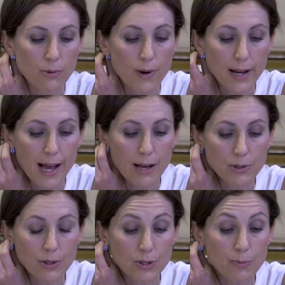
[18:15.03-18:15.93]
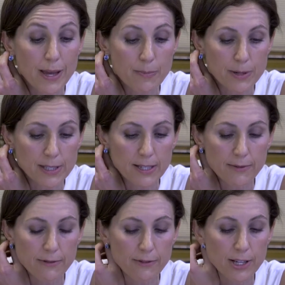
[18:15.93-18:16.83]
why households may perceive
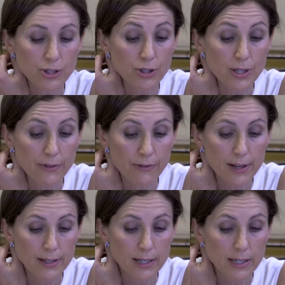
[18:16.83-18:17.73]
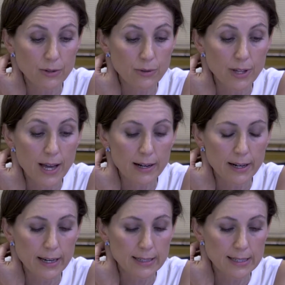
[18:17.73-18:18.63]
inflation differently to the
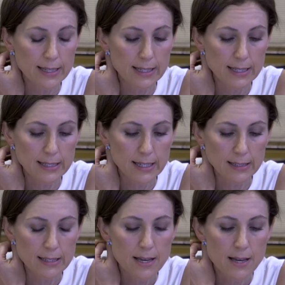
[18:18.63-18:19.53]
aggregate statistics: